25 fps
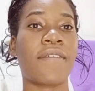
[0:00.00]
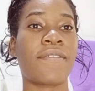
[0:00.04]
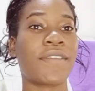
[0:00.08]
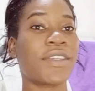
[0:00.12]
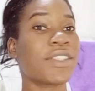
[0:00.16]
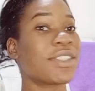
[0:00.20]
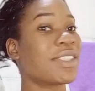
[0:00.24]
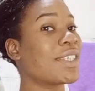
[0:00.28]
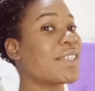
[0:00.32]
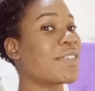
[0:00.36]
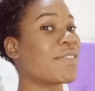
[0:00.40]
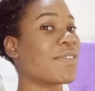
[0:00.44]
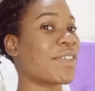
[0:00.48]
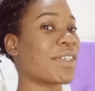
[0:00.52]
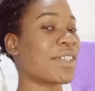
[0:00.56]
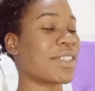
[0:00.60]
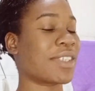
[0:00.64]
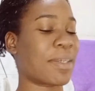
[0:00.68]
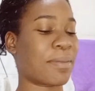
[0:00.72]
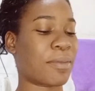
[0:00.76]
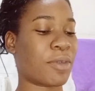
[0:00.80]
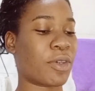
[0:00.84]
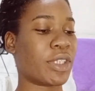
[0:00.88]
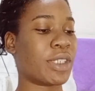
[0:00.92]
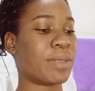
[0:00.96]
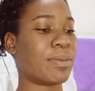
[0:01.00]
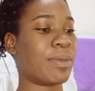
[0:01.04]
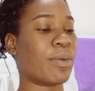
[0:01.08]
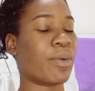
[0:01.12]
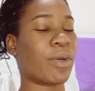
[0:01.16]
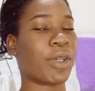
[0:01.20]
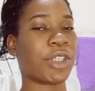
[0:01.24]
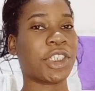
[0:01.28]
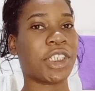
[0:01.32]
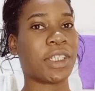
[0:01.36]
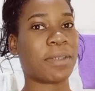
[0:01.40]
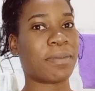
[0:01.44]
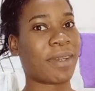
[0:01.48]
First things first, I'm going to be
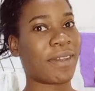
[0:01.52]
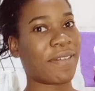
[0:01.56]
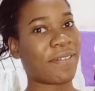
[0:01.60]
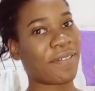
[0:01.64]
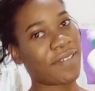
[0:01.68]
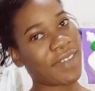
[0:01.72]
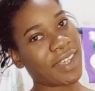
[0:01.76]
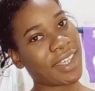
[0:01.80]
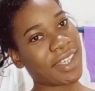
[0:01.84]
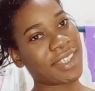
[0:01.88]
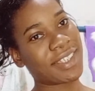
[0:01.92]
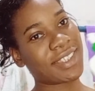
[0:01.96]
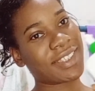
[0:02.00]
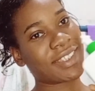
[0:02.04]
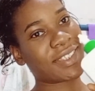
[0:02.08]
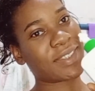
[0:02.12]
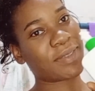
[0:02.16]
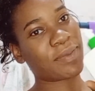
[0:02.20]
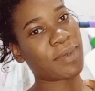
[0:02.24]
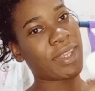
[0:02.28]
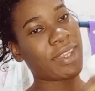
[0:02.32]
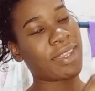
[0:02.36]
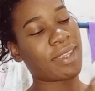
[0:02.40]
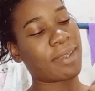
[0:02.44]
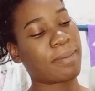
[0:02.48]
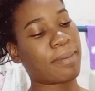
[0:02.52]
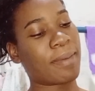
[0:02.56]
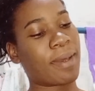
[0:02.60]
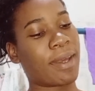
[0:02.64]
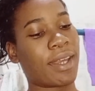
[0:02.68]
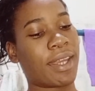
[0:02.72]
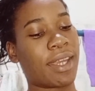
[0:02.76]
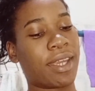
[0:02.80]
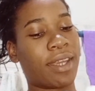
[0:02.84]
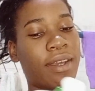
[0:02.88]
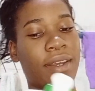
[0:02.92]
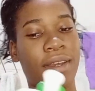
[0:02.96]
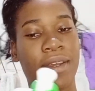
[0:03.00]
washing my face with
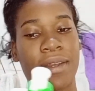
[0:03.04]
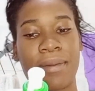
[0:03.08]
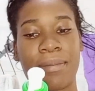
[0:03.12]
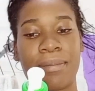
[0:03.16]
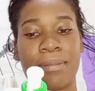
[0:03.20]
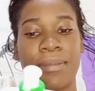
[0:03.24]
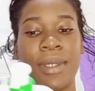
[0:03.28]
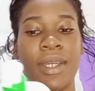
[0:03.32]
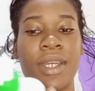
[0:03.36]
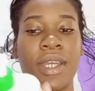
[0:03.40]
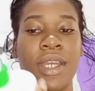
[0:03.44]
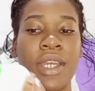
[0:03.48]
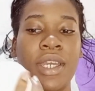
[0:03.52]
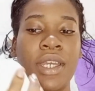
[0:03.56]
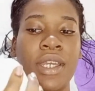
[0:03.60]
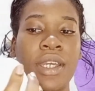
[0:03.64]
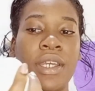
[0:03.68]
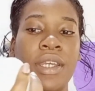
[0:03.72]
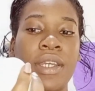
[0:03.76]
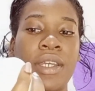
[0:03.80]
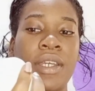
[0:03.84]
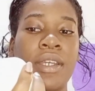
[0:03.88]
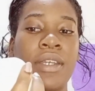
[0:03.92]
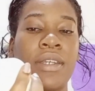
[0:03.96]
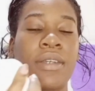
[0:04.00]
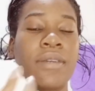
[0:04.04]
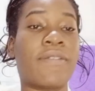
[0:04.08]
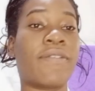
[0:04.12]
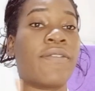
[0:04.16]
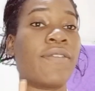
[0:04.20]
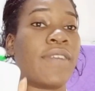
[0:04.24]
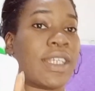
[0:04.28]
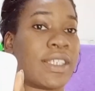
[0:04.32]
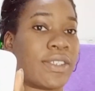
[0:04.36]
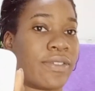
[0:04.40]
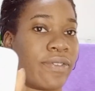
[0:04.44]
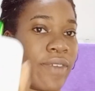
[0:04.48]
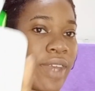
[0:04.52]
my
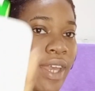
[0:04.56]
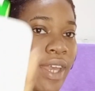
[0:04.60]
Face